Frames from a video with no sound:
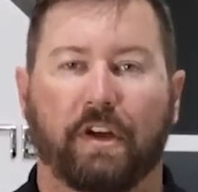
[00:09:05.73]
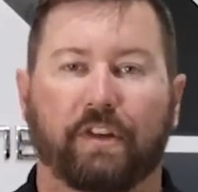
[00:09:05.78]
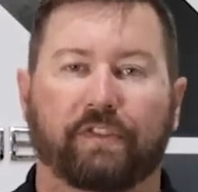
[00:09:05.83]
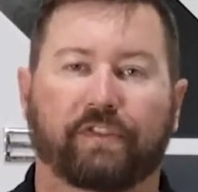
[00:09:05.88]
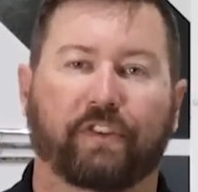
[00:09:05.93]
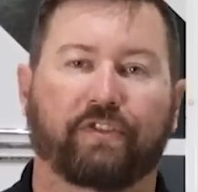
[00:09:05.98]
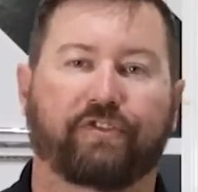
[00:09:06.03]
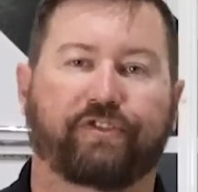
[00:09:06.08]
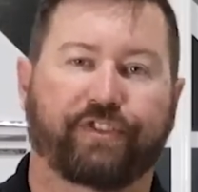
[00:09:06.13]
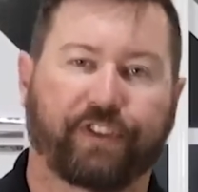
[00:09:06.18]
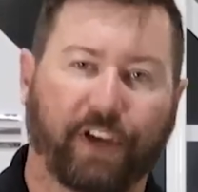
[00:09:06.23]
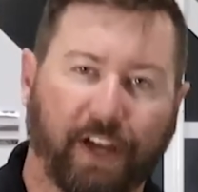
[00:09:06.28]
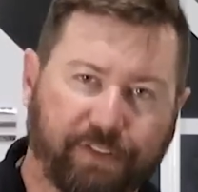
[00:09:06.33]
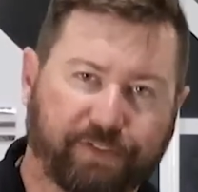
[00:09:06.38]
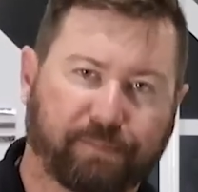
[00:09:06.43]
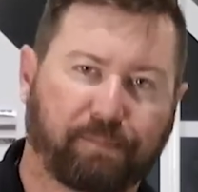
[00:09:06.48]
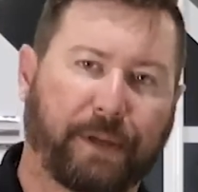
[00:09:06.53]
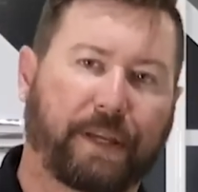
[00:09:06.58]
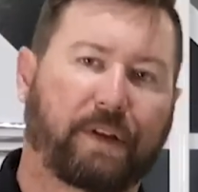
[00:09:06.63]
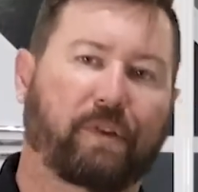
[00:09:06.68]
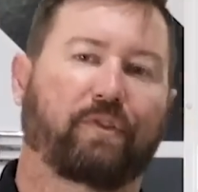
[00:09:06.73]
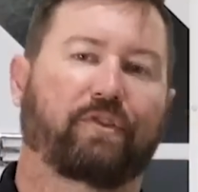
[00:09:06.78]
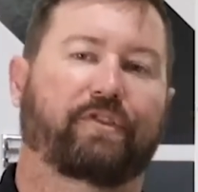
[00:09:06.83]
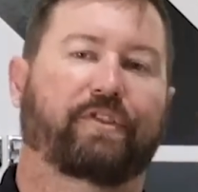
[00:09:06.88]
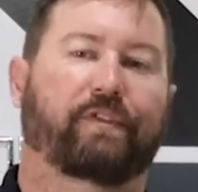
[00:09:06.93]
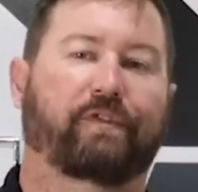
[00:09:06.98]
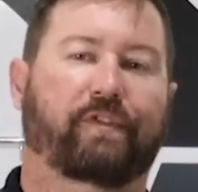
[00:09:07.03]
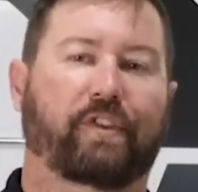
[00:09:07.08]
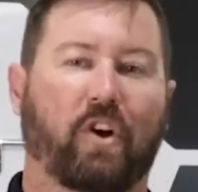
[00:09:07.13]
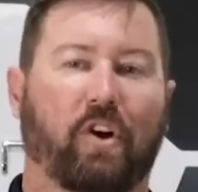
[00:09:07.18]
So just because
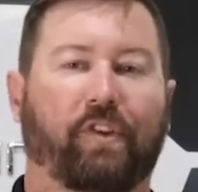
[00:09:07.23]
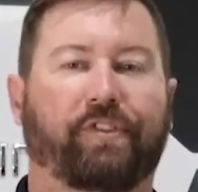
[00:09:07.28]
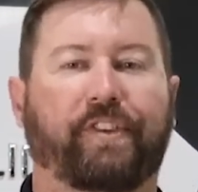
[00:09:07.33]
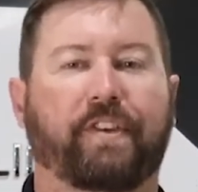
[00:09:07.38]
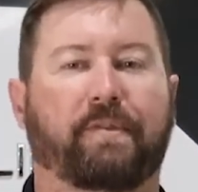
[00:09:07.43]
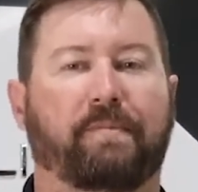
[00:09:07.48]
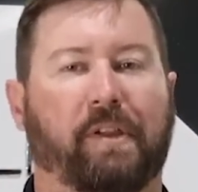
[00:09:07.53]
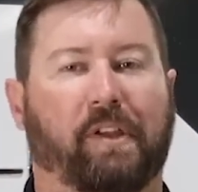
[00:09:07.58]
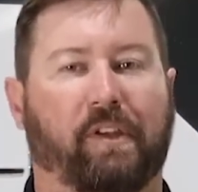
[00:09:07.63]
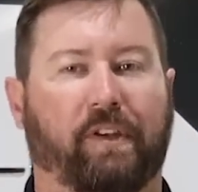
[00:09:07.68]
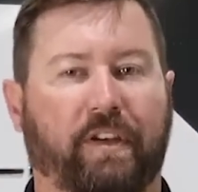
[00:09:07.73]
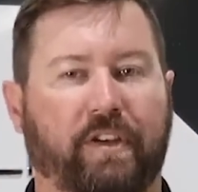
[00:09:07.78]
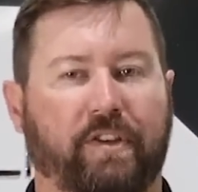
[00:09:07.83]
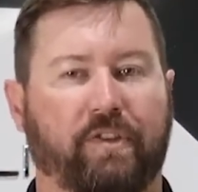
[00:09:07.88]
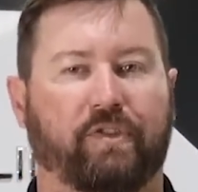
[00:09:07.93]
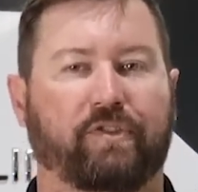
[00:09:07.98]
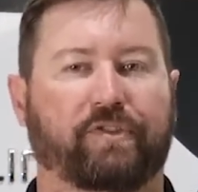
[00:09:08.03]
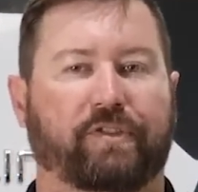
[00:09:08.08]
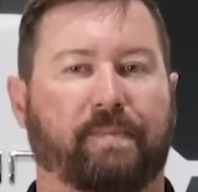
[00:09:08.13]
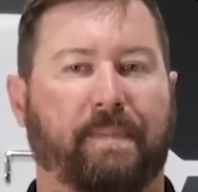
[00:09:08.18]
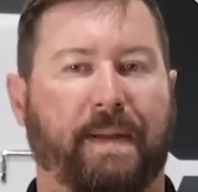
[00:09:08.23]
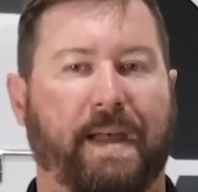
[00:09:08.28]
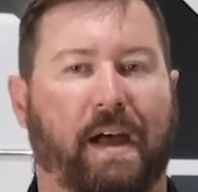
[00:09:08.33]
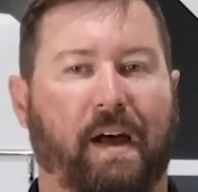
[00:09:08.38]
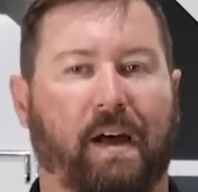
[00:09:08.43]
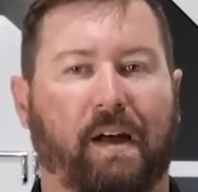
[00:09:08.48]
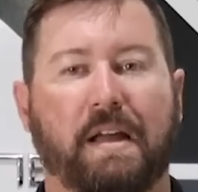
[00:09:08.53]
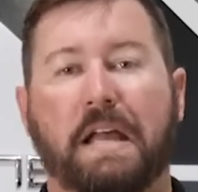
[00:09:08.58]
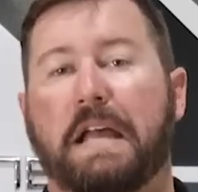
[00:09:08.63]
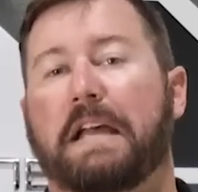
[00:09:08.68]
you've got the ability to use the
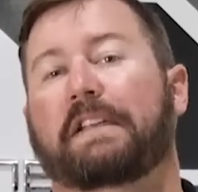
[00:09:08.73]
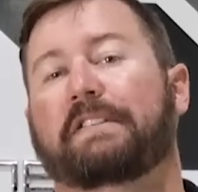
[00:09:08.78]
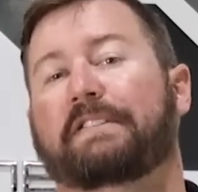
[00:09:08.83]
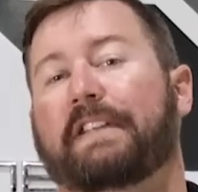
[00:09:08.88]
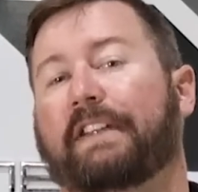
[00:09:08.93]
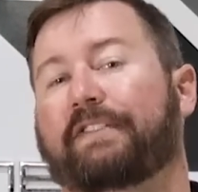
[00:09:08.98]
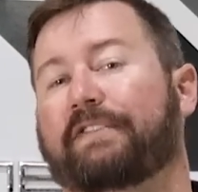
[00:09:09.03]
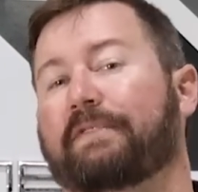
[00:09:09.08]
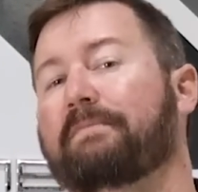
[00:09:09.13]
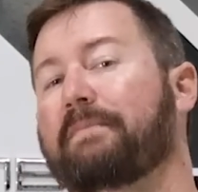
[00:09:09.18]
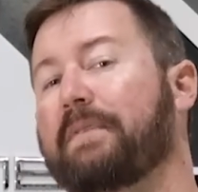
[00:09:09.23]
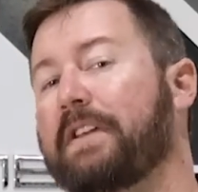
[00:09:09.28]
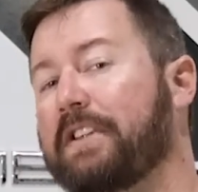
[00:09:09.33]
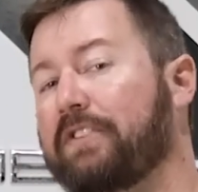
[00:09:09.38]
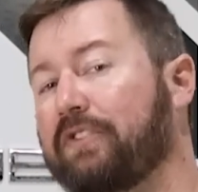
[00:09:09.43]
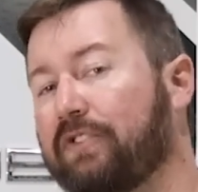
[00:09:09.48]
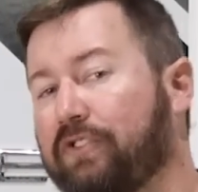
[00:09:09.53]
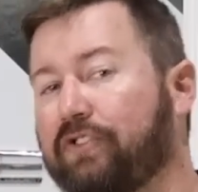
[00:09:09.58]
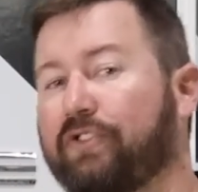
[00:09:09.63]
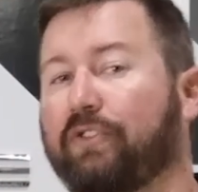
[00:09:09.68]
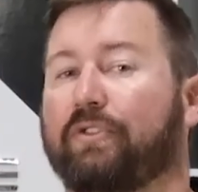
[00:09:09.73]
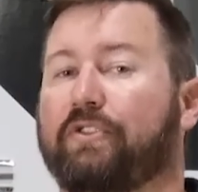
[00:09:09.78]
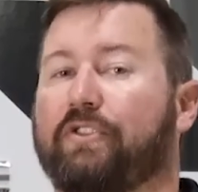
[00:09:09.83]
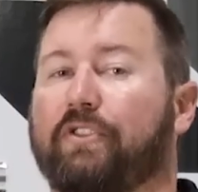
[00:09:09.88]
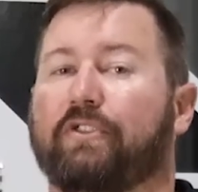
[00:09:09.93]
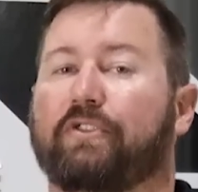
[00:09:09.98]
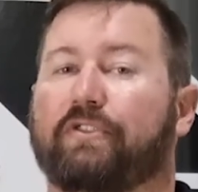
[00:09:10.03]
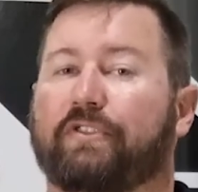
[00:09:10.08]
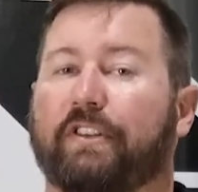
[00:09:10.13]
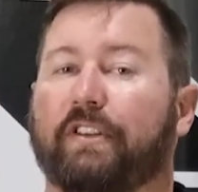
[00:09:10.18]
power doesn't mean you should
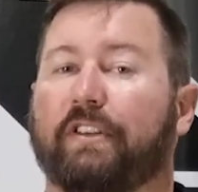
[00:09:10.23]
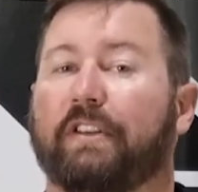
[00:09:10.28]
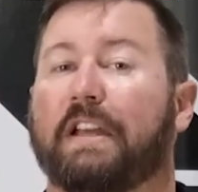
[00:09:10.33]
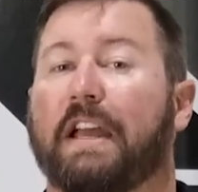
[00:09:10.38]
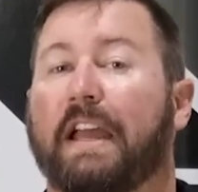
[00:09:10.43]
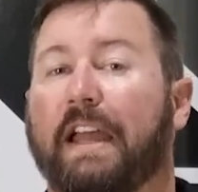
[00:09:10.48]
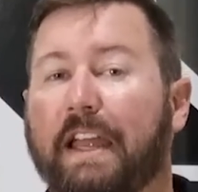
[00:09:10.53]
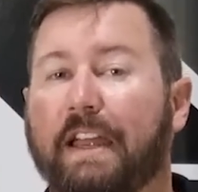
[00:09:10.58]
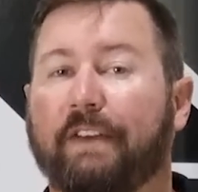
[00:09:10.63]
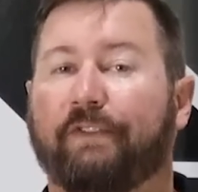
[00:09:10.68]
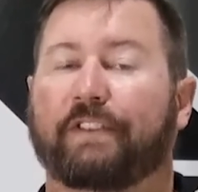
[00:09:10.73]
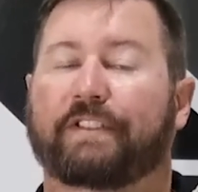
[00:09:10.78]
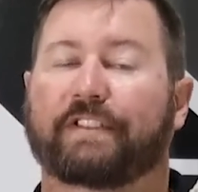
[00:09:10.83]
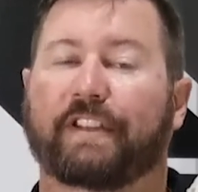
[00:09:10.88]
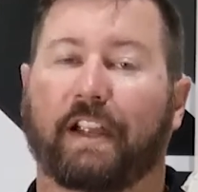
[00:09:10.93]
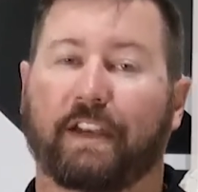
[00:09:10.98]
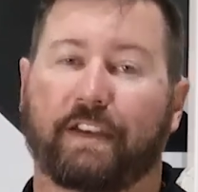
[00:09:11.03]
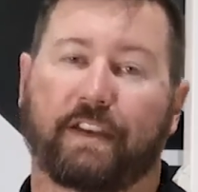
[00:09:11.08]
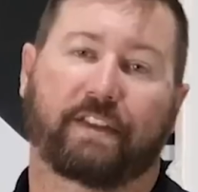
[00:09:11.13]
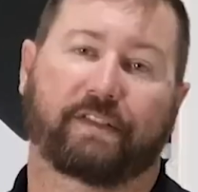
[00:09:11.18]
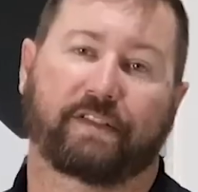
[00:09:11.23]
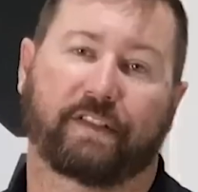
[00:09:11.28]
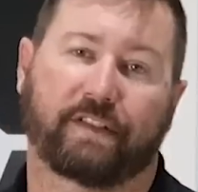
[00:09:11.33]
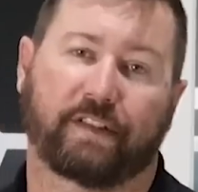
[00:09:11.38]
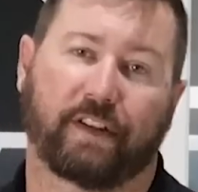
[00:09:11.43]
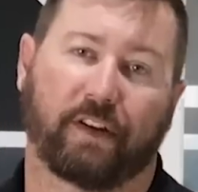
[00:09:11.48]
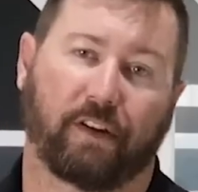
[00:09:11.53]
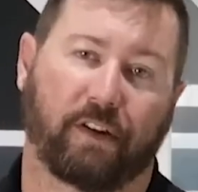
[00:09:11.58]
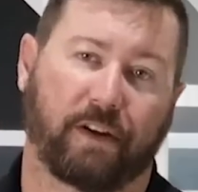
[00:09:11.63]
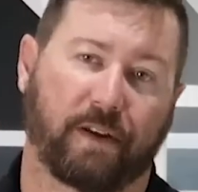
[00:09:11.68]
use it if it's
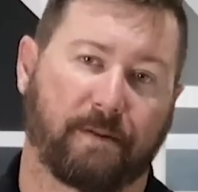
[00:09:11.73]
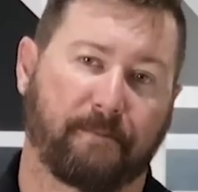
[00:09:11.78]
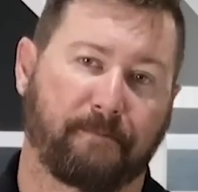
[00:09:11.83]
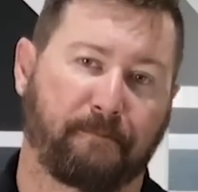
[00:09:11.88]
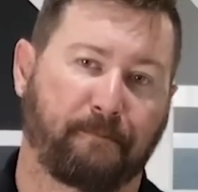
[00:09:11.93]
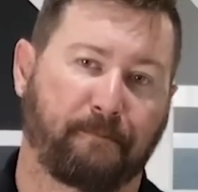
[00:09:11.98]
unnecessary.